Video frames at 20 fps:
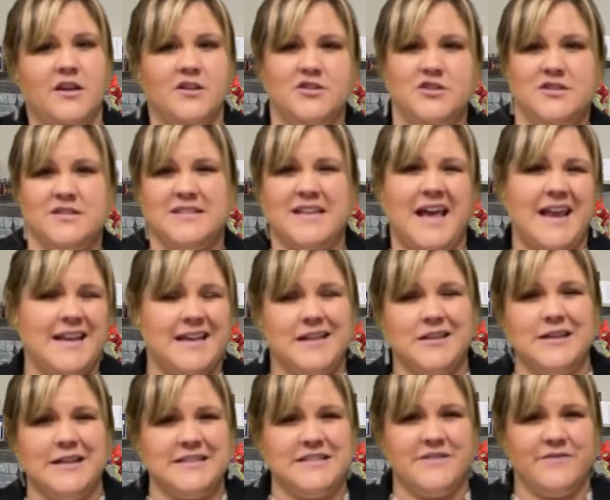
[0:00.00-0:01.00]
just kind of
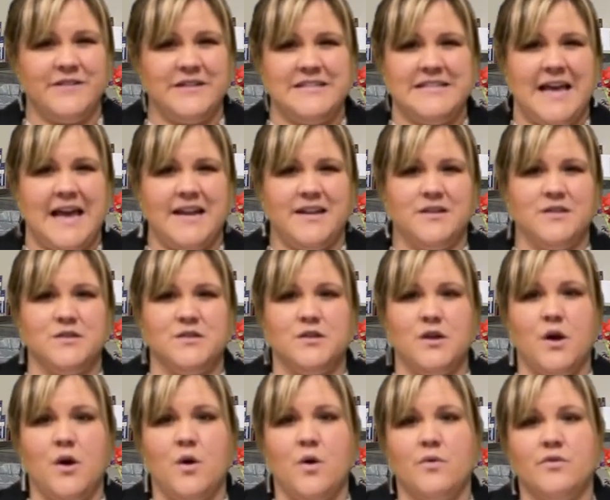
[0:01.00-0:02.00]
collect different data.
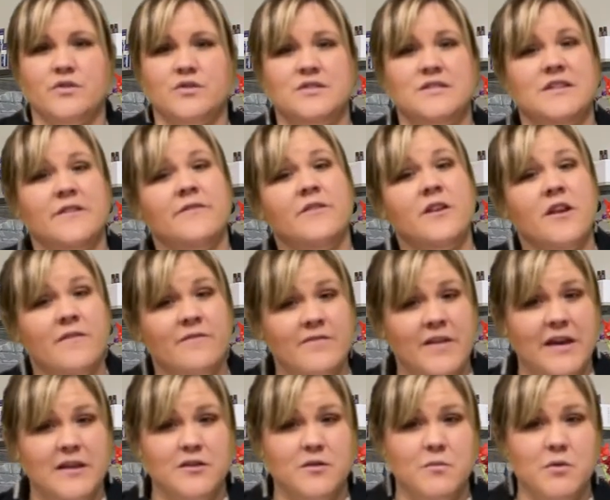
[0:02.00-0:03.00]
So there's different
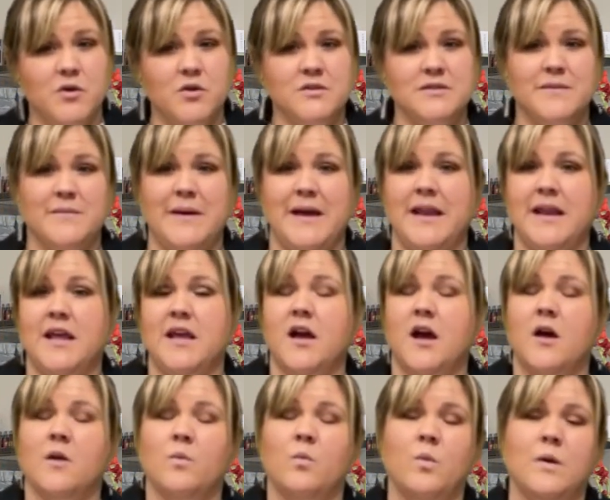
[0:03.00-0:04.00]
available depending
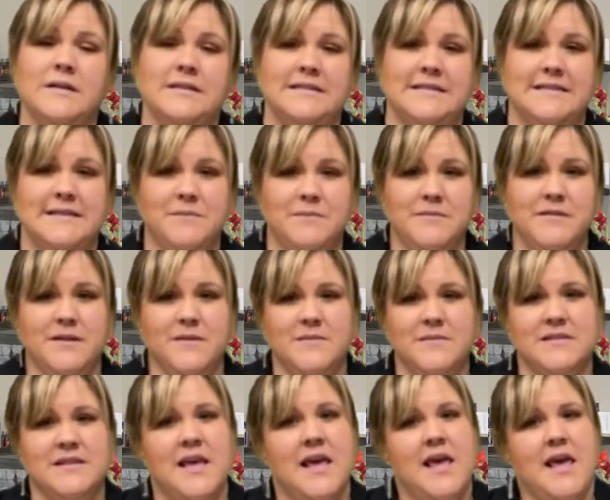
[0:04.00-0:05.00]
on one's
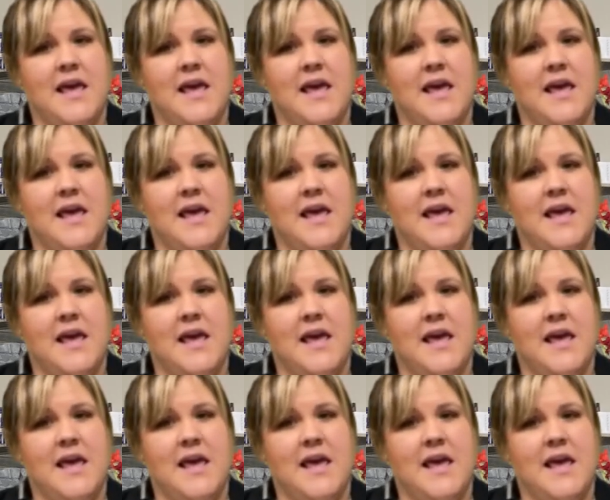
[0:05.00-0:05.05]
symptoms